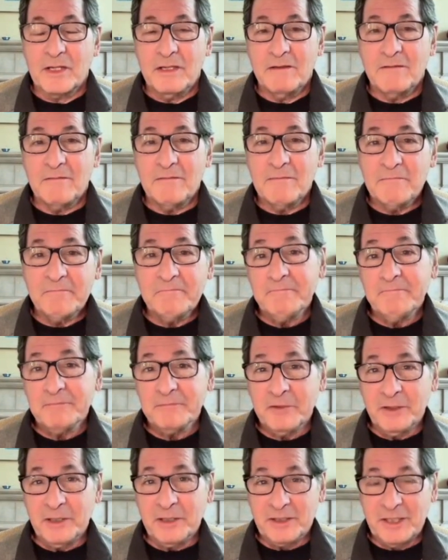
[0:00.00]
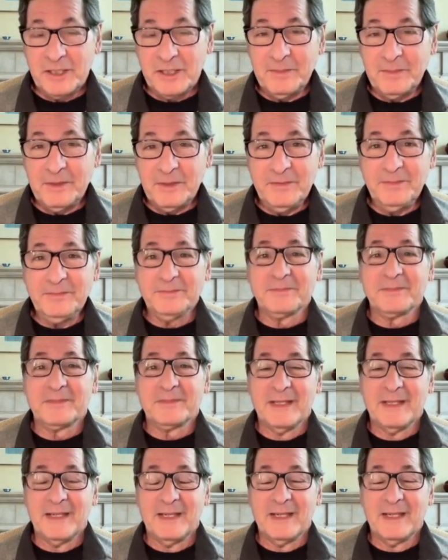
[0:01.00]
eaten, for example.
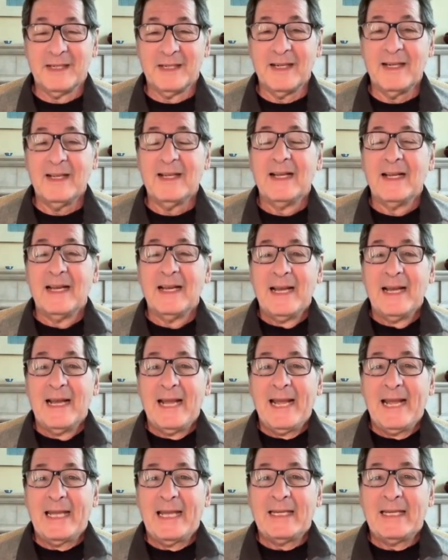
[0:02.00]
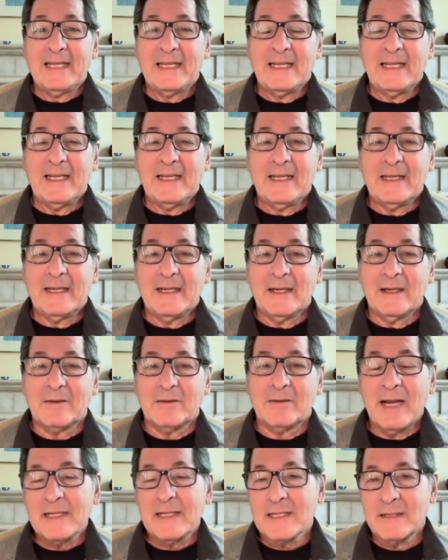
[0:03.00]
And in
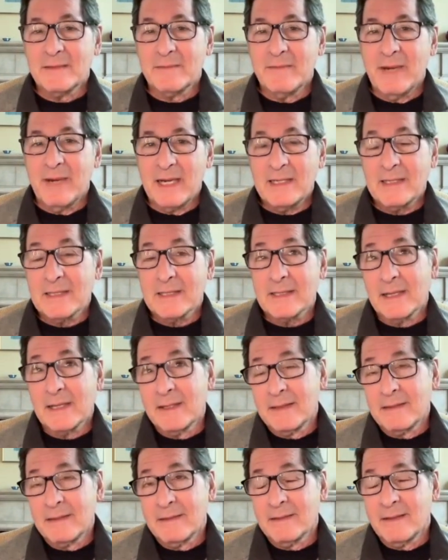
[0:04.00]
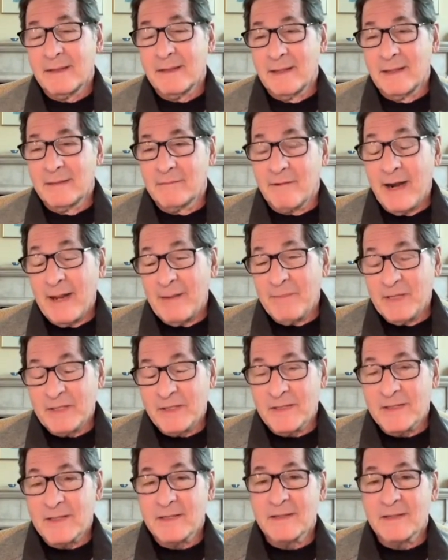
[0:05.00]
rats and mice and
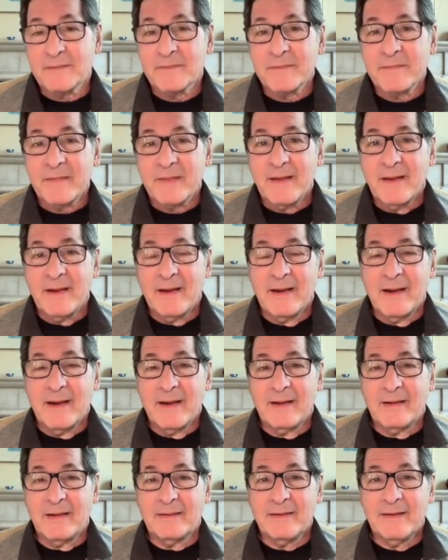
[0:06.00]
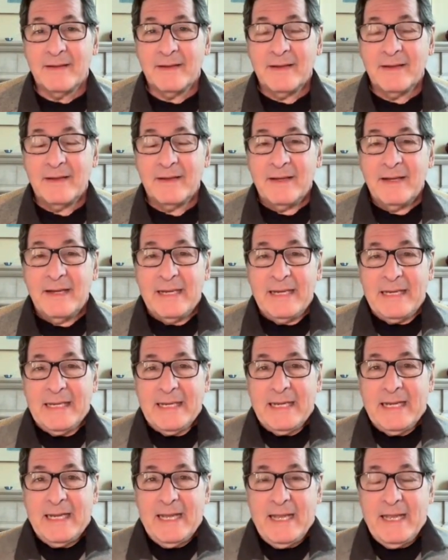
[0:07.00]
rabbits,
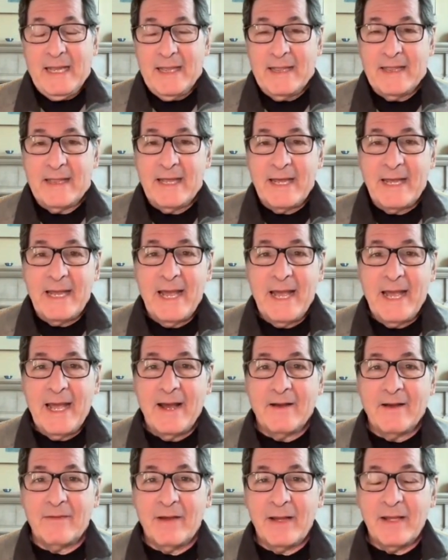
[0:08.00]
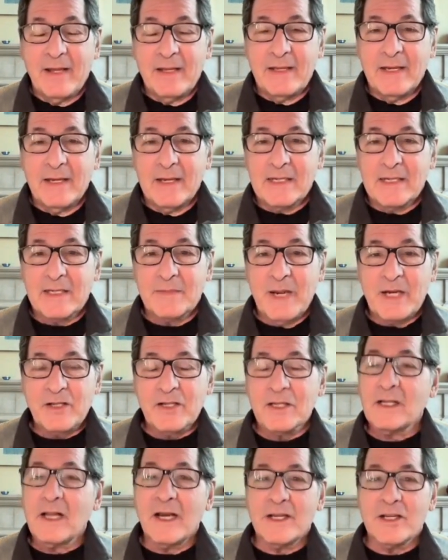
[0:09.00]
they have a
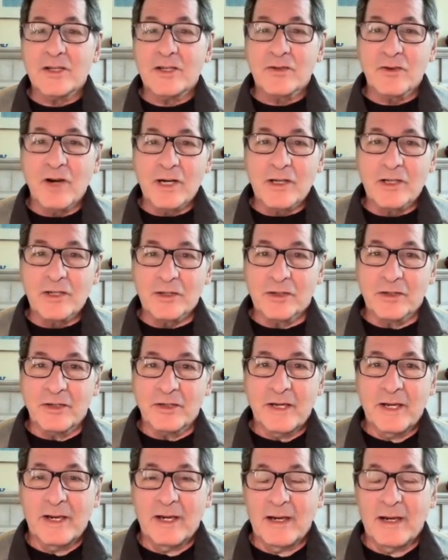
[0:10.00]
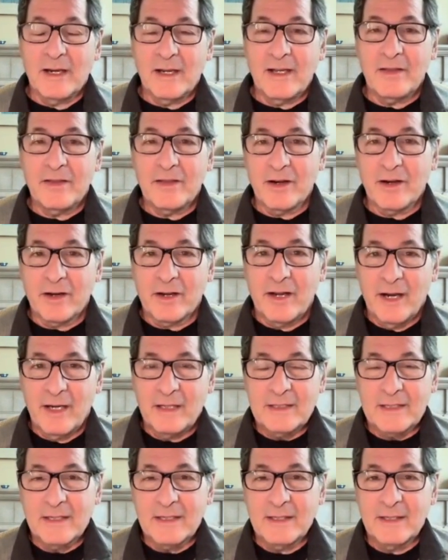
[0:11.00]
specialized structure in their
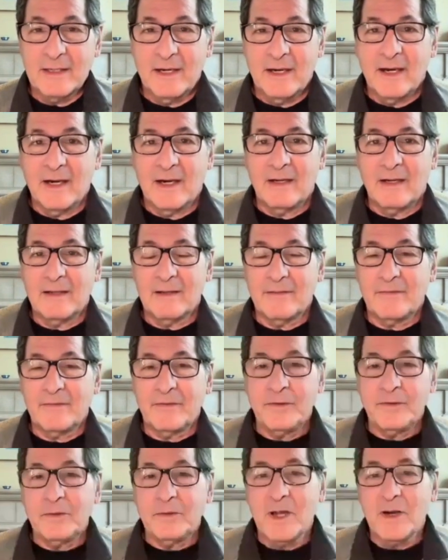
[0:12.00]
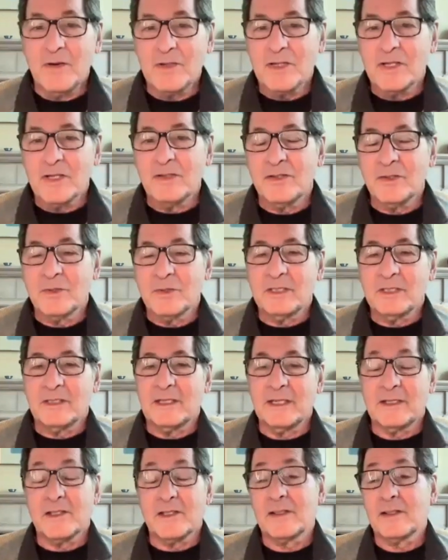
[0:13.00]
gut. The food goes into it.
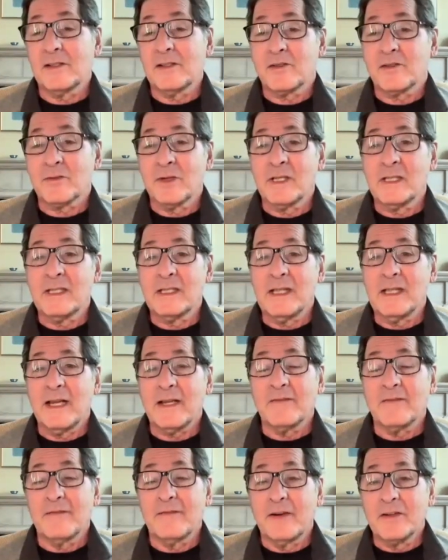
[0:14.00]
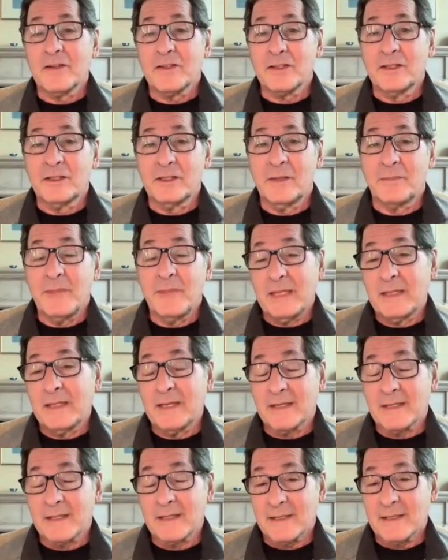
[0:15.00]
It's really like a functional
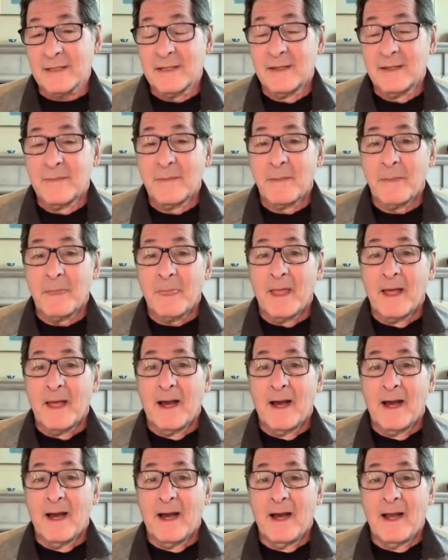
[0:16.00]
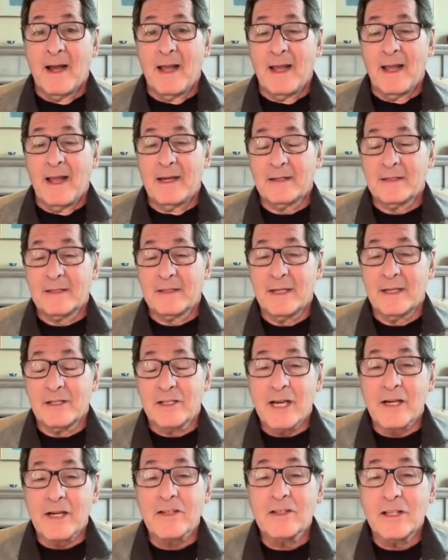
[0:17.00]
appendix, and
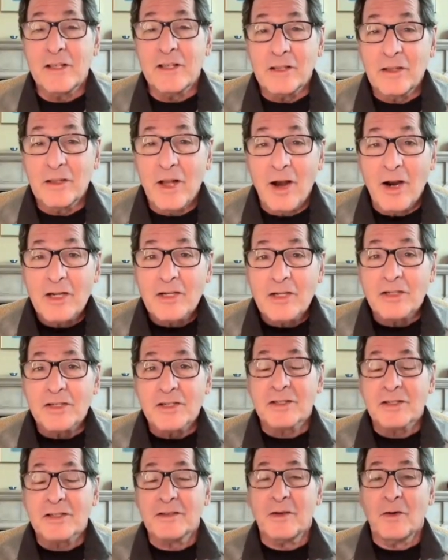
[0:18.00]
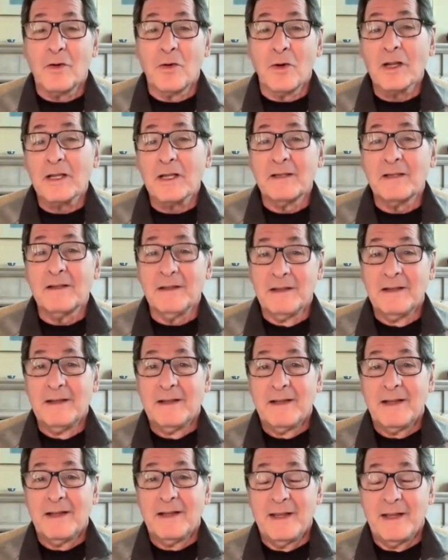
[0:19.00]
it's actually the largest organ
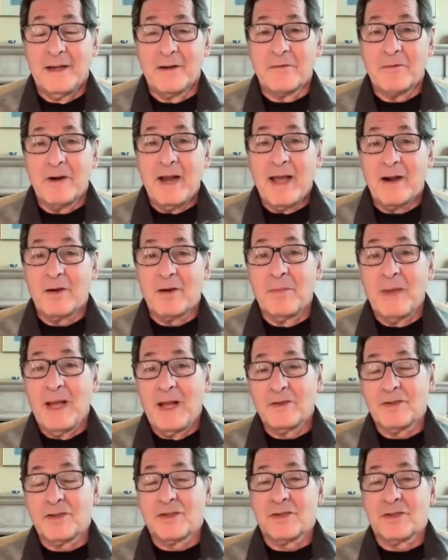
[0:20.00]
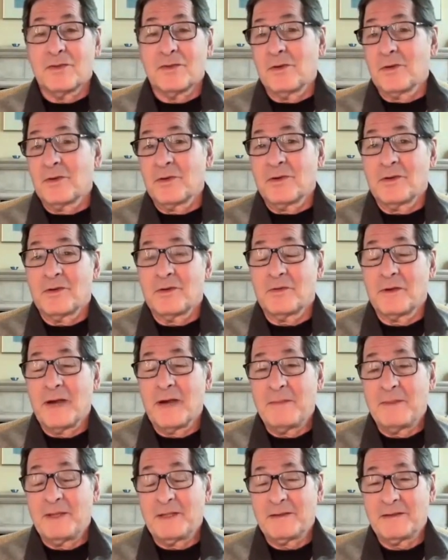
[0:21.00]
in a rat or mouse or
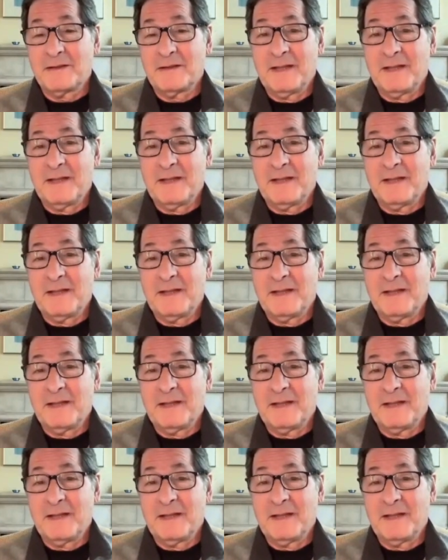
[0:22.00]
rabbit.